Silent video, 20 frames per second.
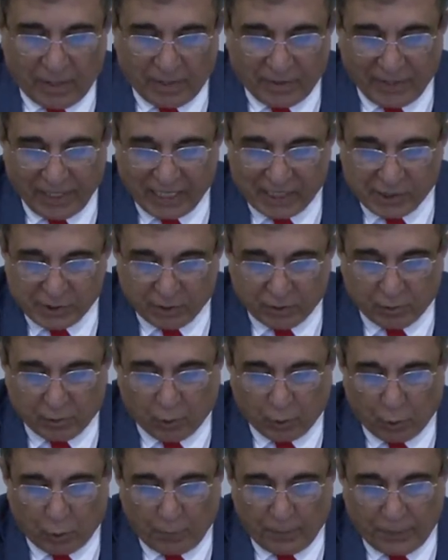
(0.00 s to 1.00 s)
this
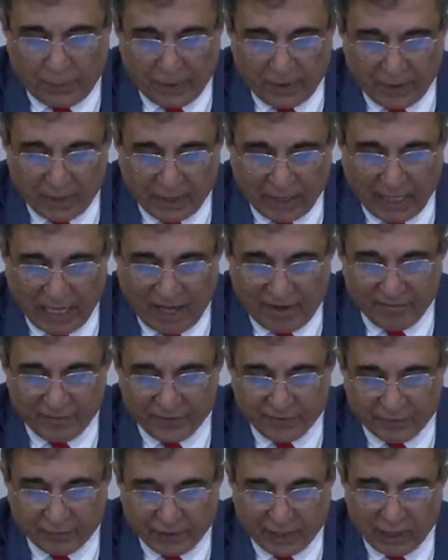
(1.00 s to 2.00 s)
group have
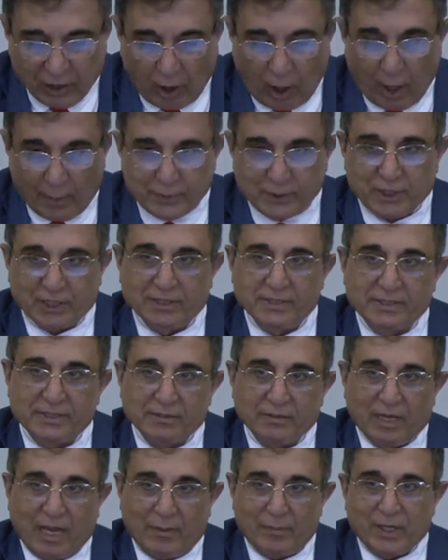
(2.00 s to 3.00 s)
three
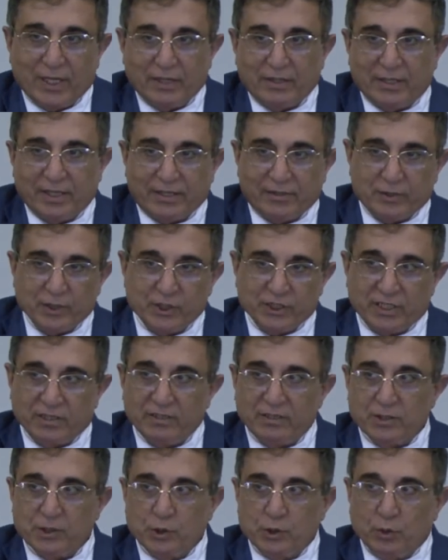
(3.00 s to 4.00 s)
options I mean,
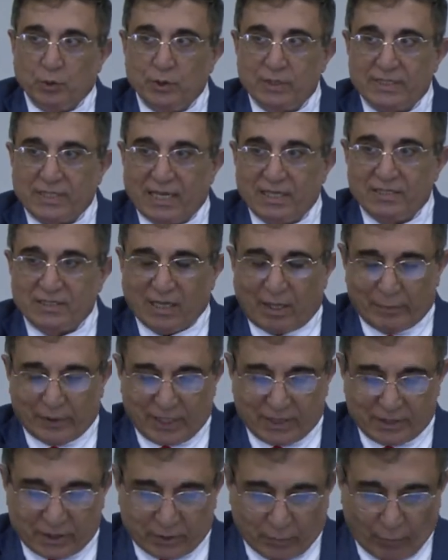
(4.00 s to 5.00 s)
Christians, Jews, and
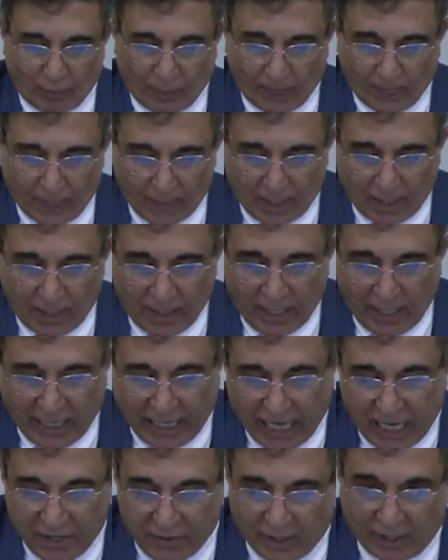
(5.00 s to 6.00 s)
Sabines
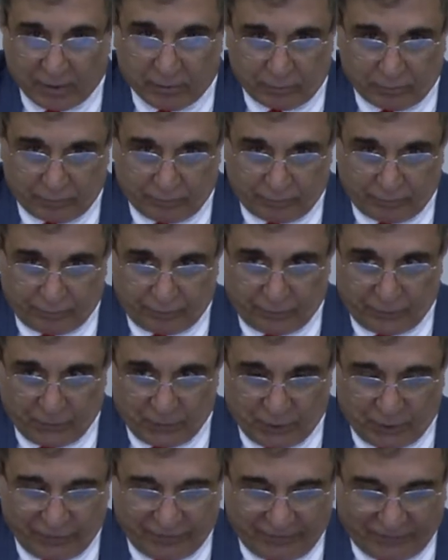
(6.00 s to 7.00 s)
either
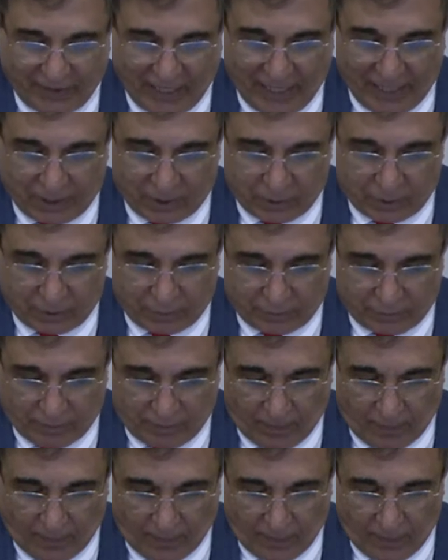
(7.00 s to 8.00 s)
to fight
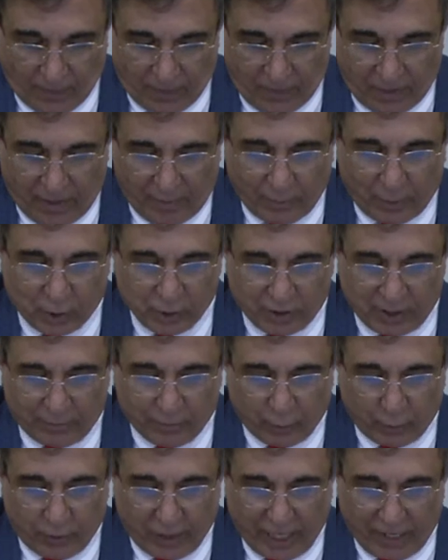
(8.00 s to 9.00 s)
the
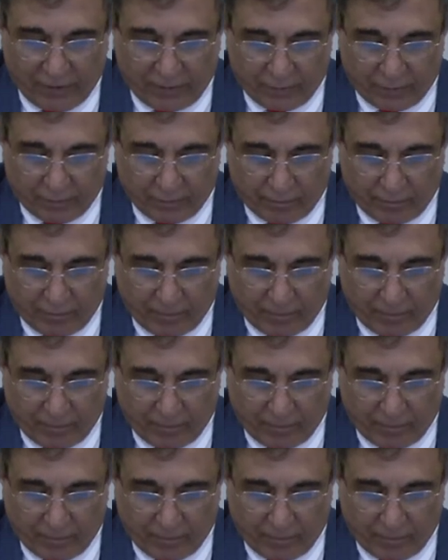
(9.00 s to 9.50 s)
Muslim to death,